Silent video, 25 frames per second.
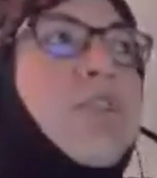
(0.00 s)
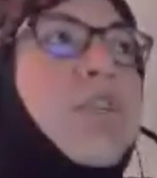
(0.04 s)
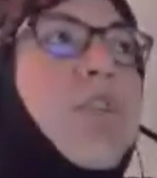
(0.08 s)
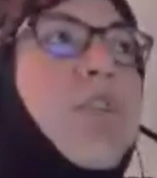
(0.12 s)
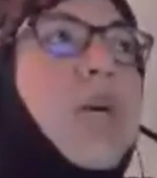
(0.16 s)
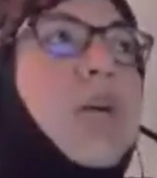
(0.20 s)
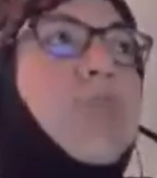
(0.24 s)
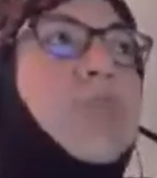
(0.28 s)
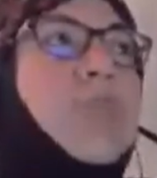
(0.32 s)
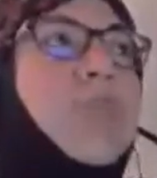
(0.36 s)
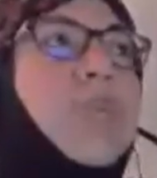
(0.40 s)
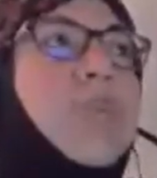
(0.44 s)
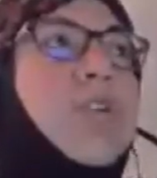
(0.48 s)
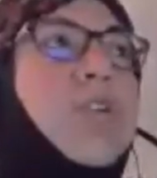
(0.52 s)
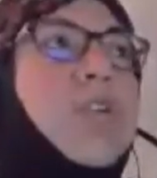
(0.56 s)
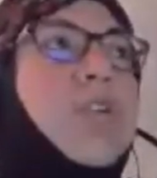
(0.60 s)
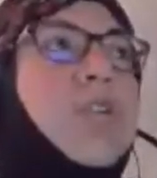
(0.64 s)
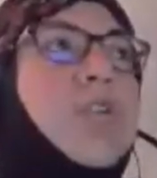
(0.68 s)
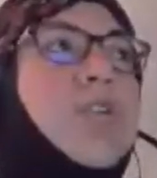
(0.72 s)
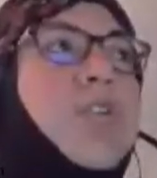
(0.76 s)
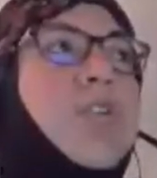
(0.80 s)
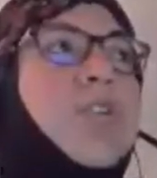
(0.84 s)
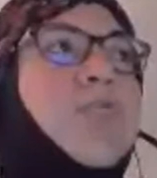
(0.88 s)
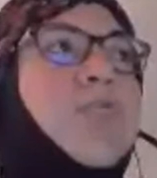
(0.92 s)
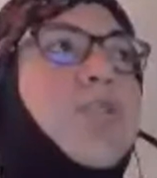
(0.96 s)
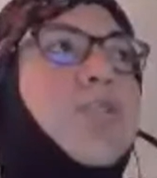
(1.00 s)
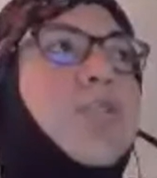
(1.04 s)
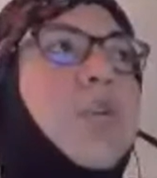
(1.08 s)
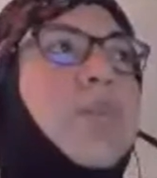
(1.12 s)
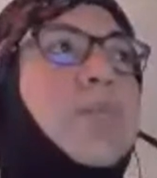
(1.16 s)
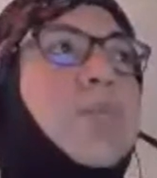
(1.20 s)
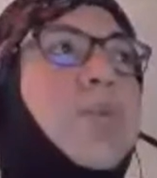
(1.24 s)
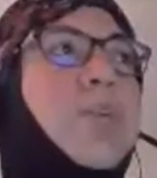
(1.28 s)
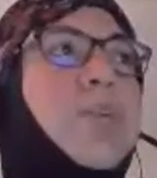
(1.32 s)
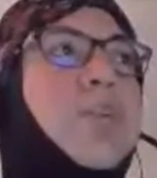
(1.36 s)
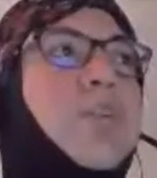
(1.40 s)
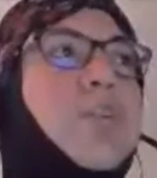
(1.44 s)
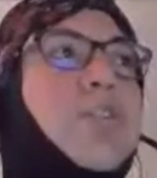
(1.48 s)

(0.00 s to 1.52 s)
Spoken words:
in our Service Fabric